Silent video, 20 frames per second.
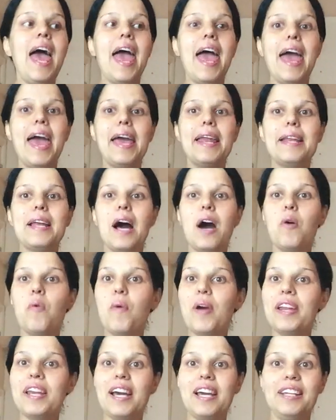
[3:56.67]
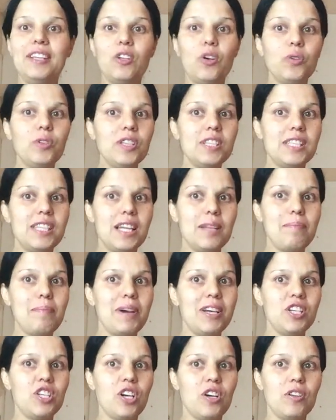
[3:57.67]
and when I noticed that
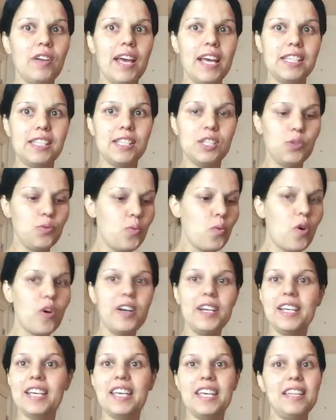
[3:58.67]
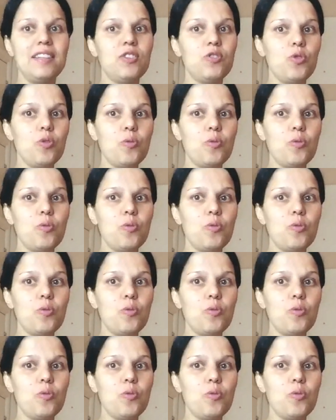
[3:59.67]
my child has a swelling in